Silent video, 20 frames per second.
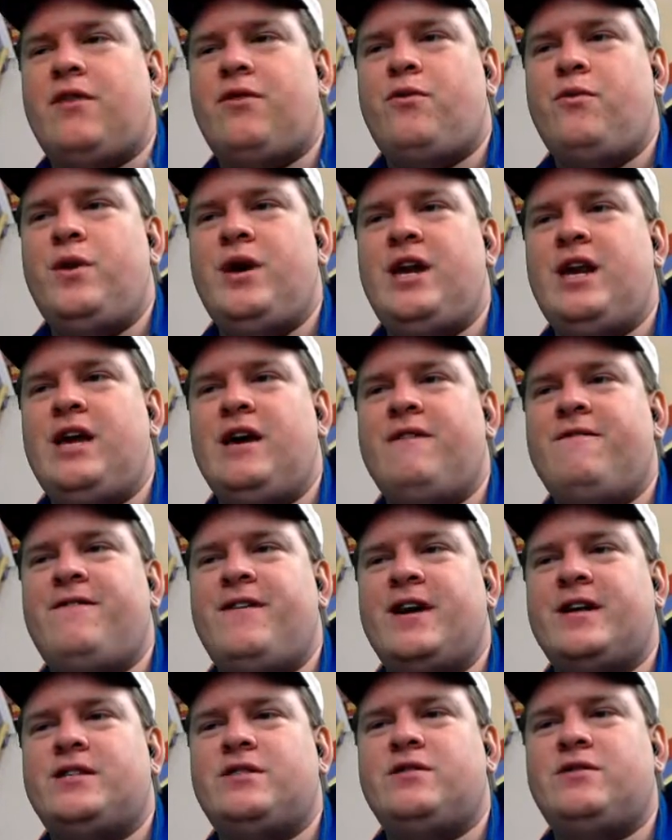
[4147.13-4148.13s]
3D
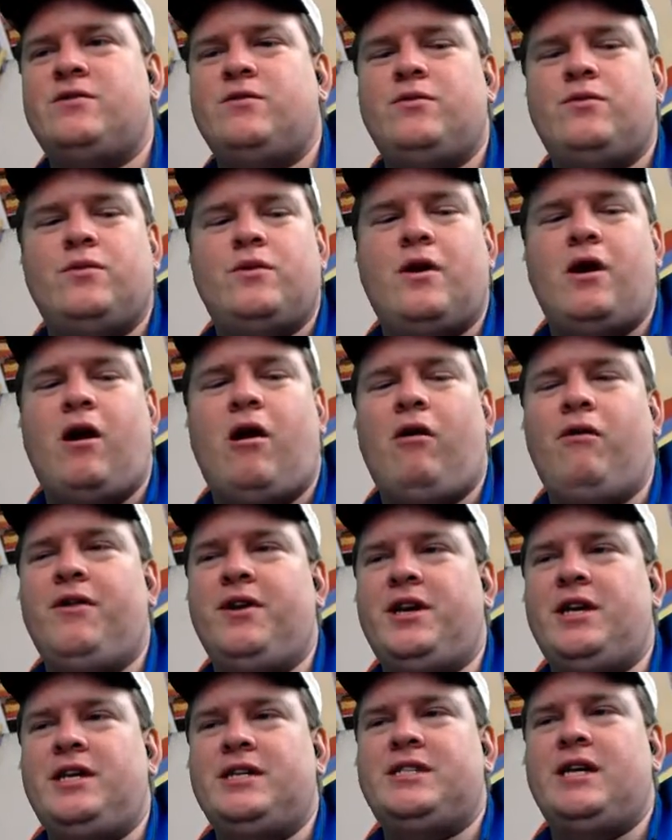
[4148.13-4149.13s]
effect to all the
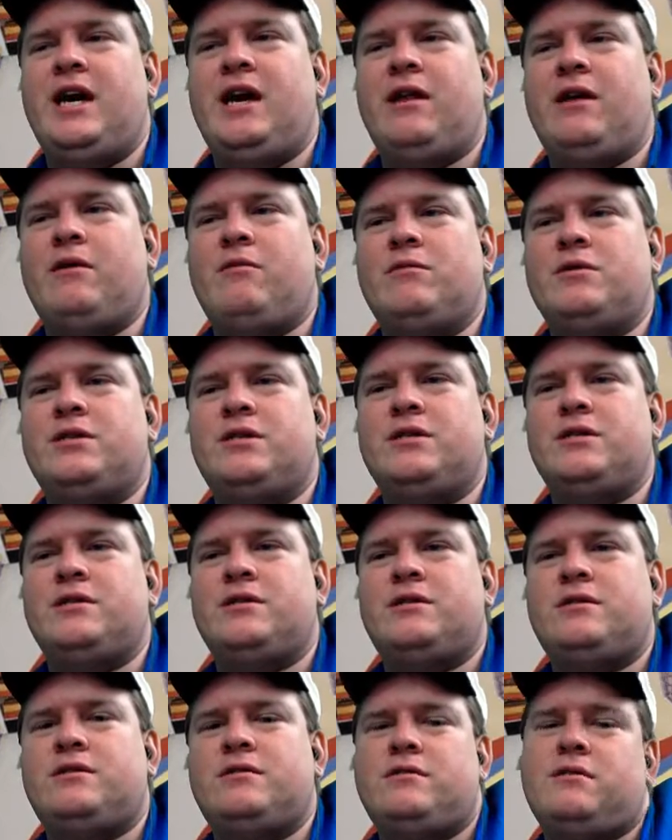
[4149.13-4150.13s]
detailing, which
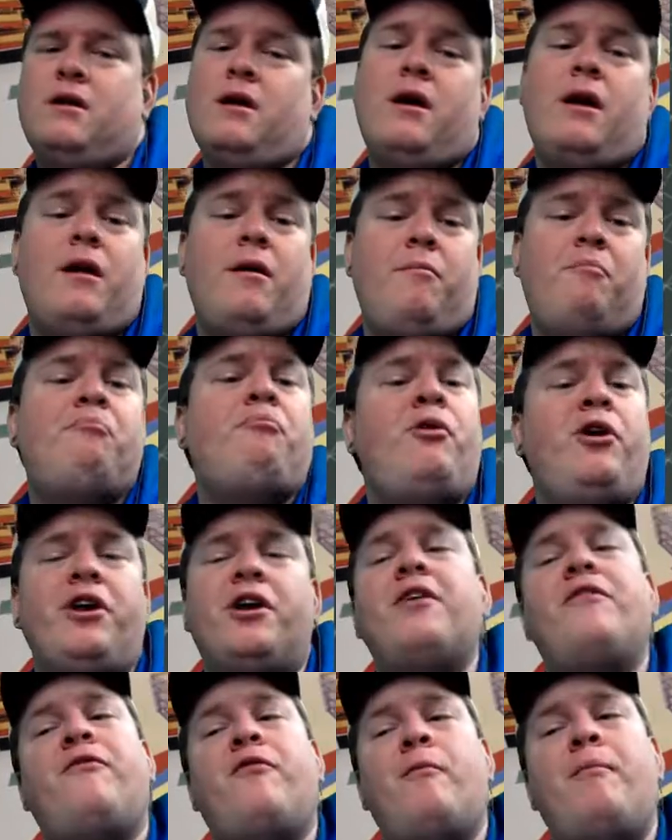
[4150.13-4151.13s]
is pretty
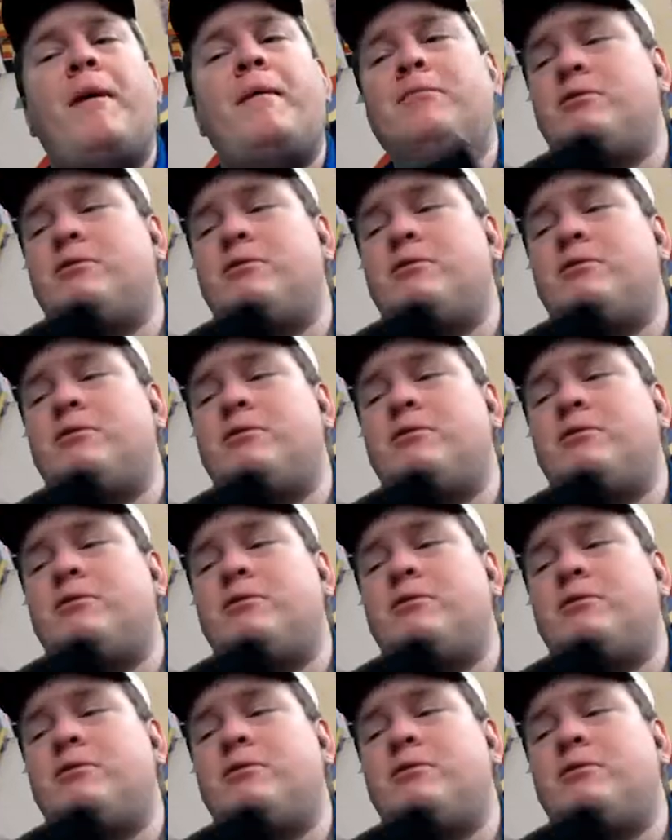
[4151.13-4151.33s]
good for paper